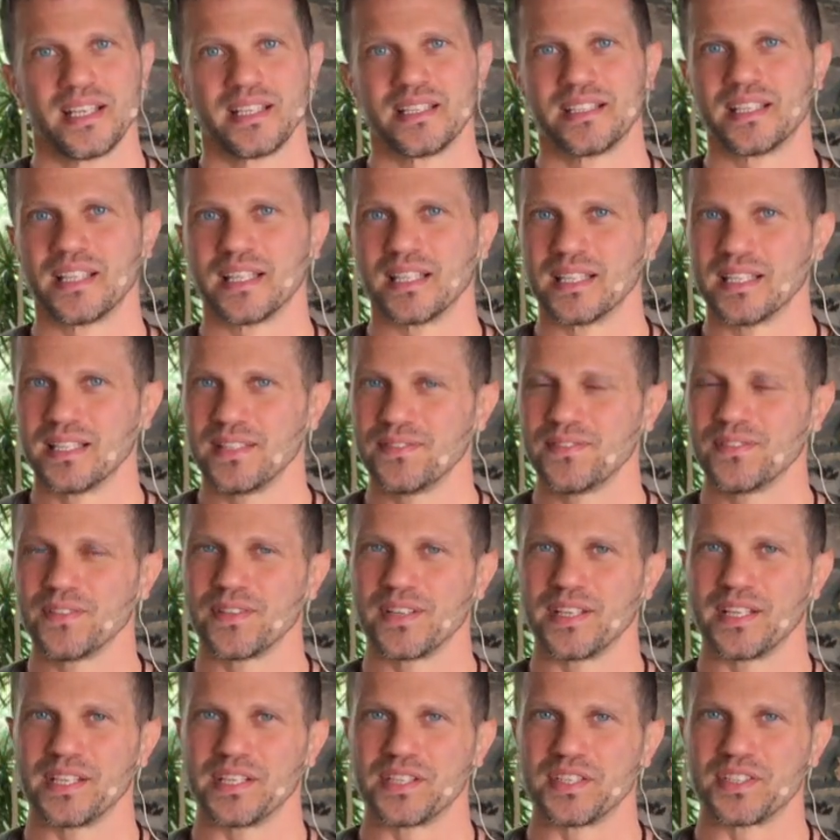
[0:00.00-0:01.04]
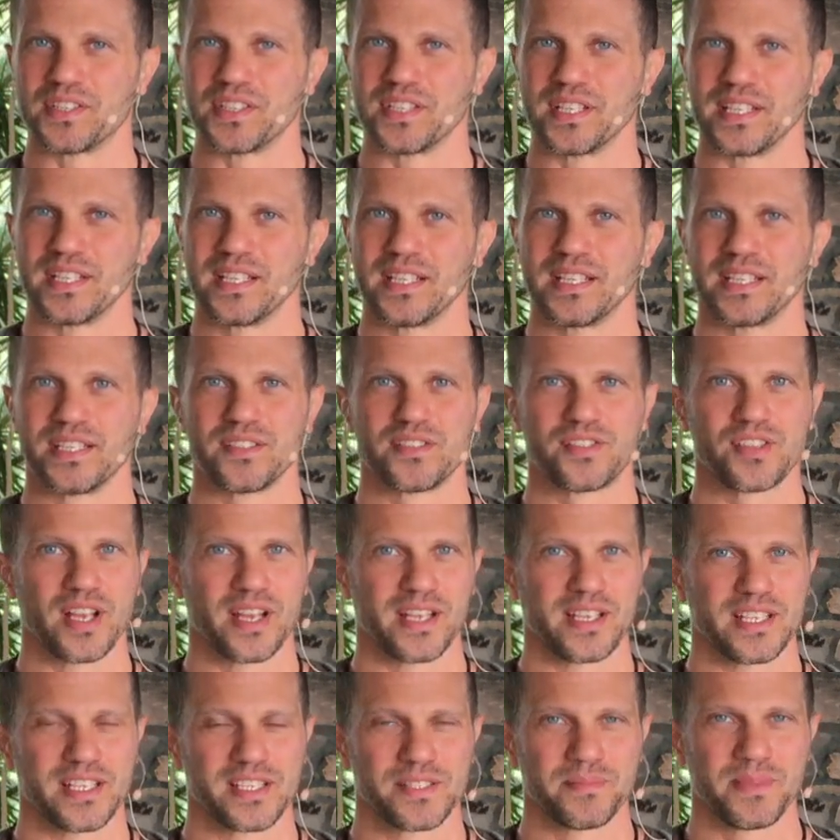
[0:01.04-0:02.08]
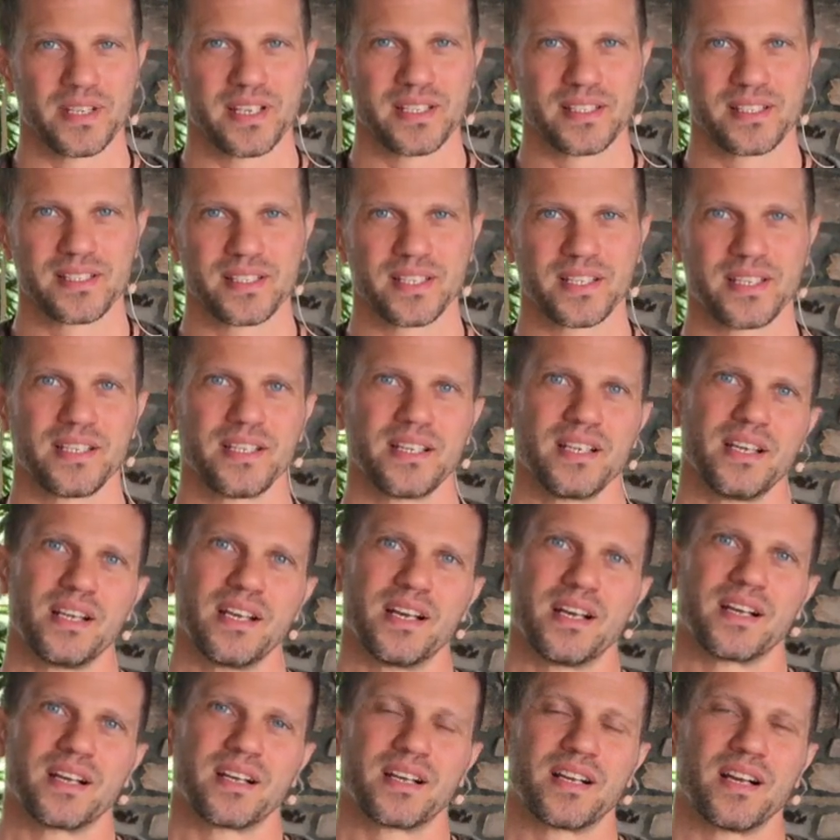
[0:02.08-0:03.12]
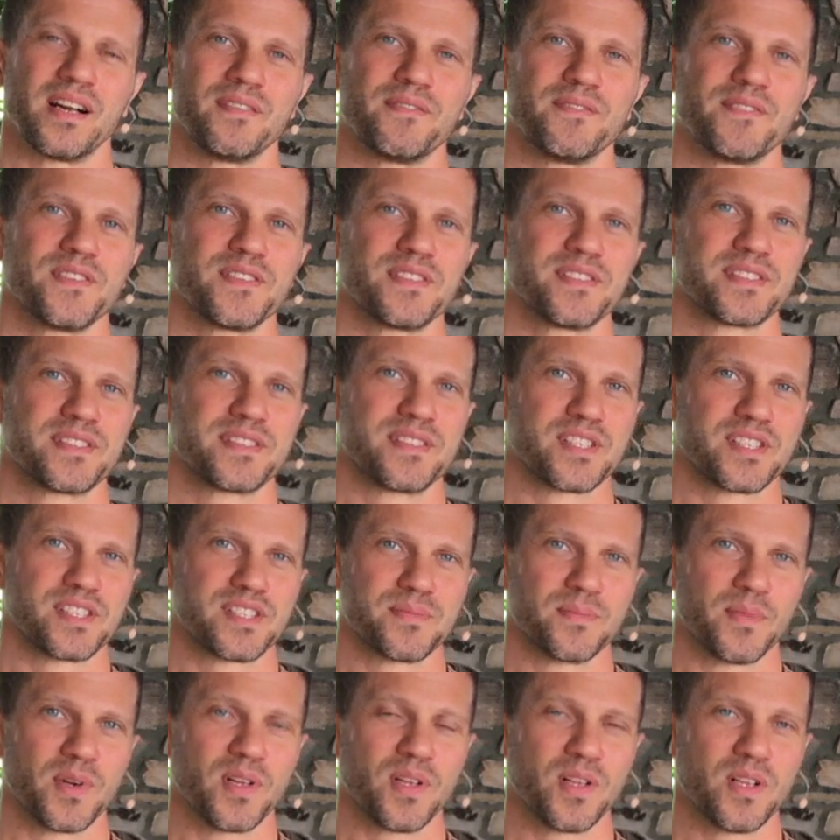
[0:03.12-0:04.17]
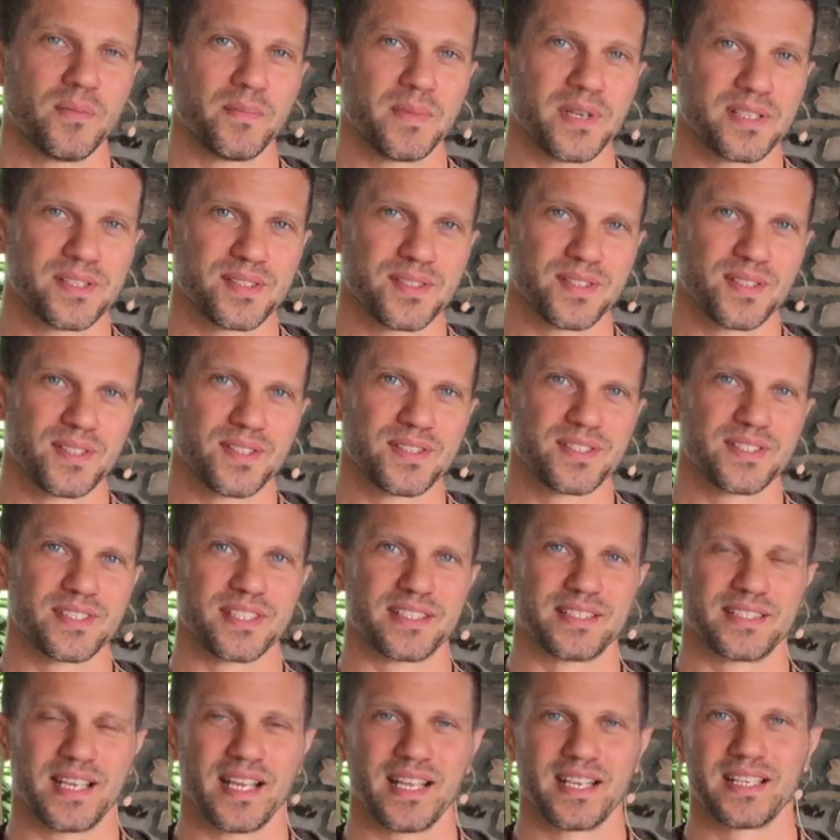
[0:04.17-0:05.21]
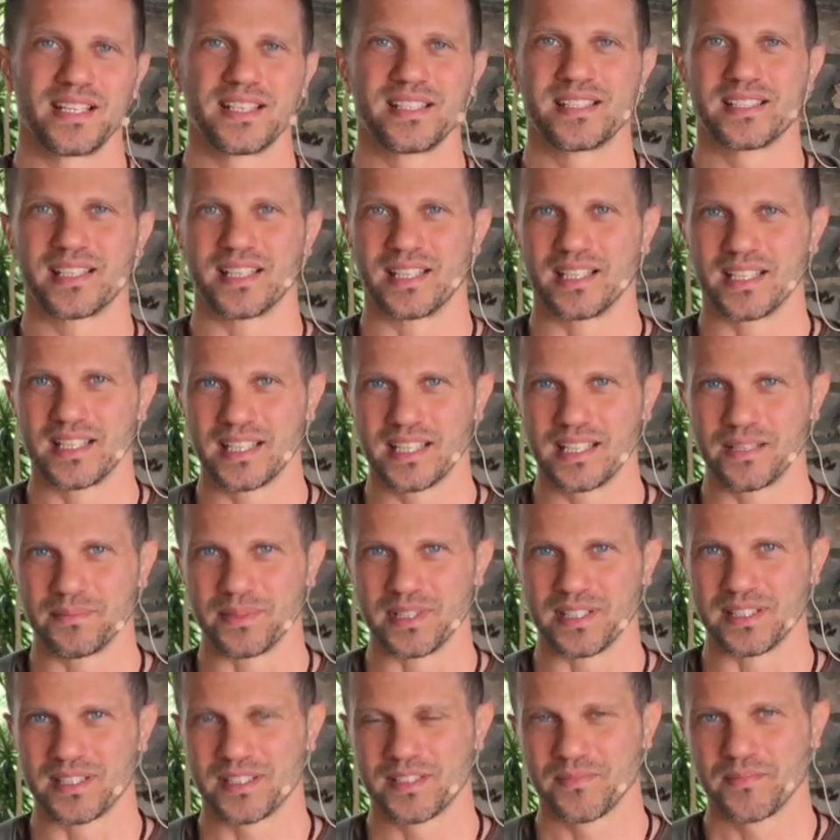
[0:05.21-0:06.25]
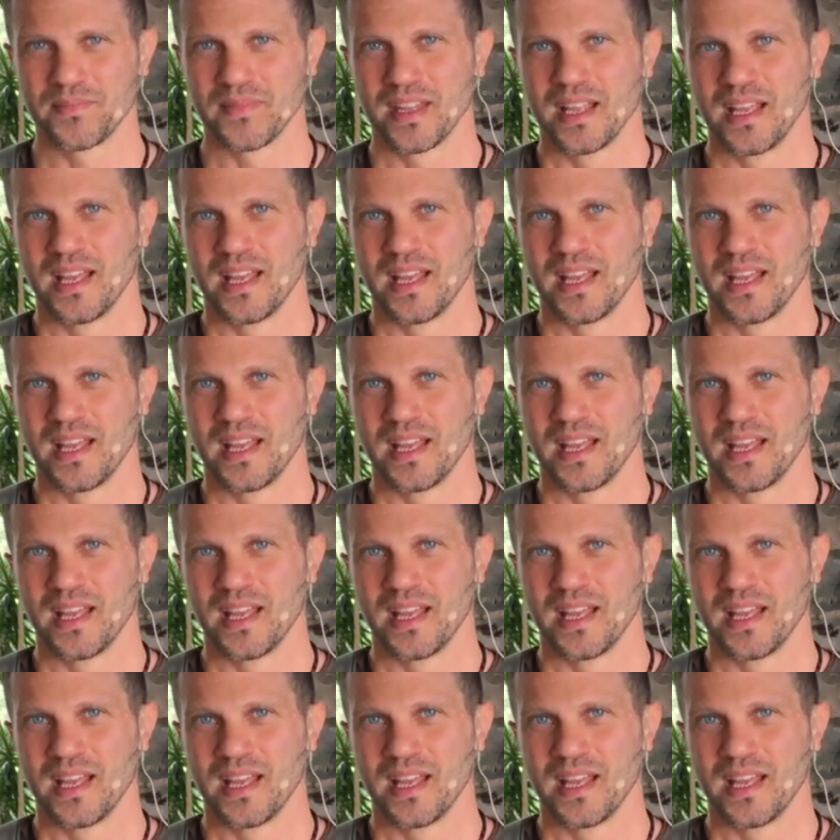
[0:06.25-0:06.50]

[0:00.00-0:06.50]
The liver energy in Chinese medicine governs the small muscles, the tendons, and ligaments.